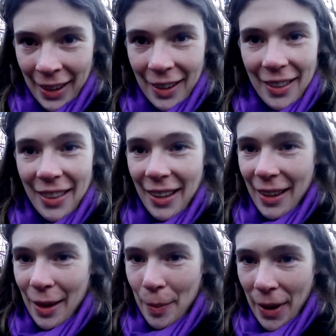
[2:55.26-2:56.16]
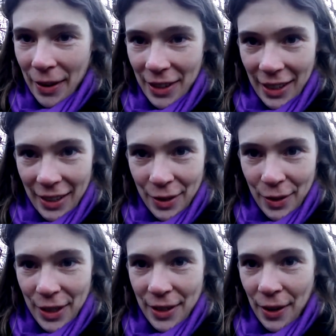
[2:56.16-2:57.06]
Not thinking about the end
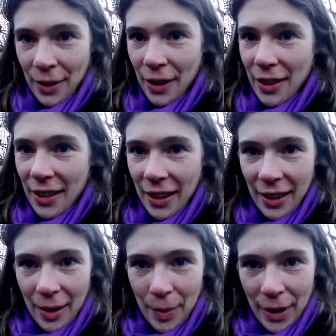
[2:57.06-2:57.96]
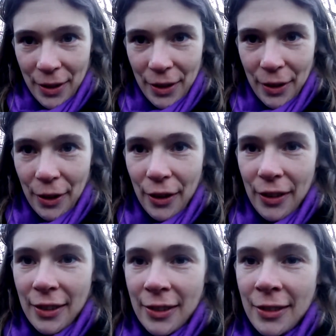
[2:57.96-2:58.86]
result, not thinking about the goal,
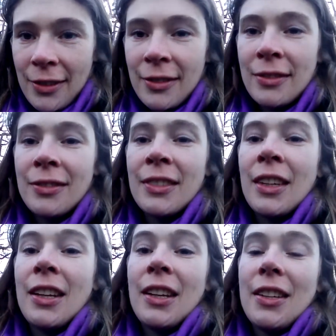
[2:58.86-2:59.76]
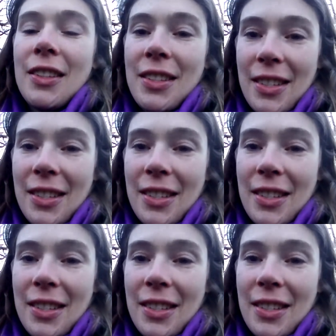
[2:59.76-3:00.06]
just